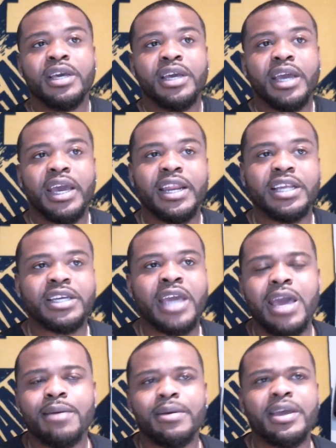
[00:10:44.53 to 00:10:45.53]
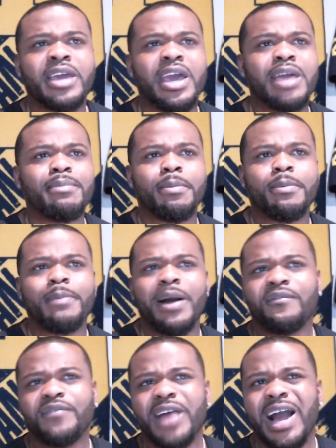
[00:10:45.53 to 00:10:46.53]
And it came up
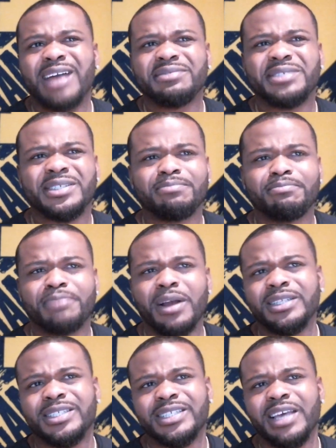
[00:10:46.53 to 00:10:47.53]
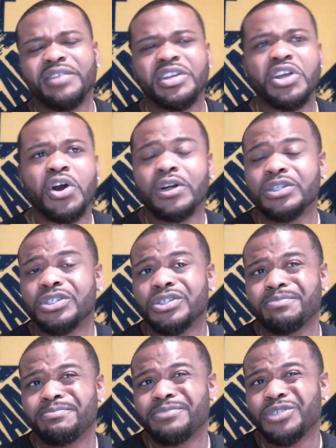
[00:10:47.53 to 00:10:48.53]
about five, probably 7 yards
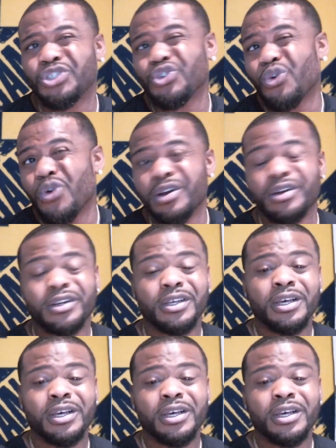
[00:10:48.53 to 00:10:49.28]
short,